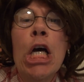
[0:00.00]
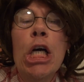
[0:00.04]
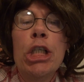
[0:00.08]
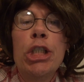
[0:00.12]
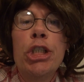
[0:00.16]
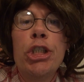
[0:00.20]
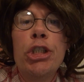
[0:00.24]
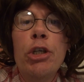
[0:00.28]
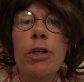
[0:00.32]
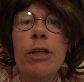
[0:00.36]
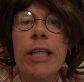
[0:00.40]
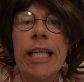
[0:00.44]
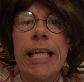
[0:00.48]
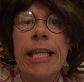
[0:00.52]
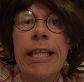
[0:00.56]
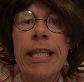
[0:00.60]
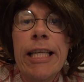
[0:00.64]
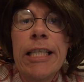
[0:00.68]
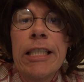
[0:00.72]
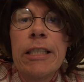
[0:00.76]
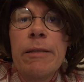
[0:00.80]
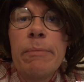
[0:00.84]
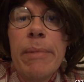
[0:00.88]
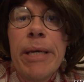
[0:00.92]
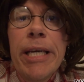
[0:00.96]
shooting
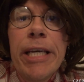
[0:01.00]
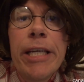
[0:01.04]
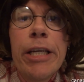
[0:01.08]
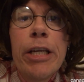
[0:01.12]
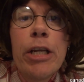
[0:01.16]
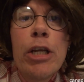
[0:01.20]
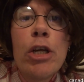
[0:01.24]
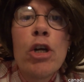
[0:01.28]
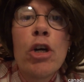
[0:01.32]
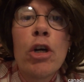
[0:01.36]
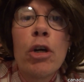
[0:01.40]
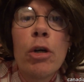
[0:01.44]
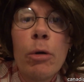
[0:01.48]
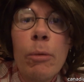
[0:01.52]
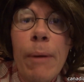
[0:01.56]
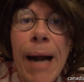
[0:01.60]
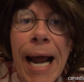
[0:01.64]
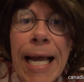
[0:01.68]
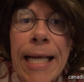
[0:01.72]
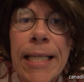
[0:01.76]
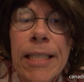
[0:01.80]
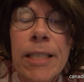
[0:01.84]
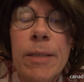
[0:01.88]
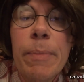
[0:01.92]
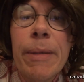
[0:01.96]
these
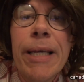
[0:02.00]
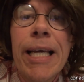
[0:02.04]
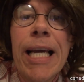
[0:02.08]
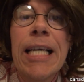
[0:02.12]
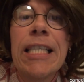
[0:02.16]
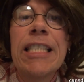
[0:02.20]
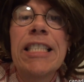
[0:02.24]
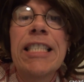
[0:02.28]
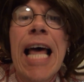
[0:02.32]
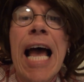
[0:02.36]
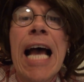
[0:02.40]
meteorites because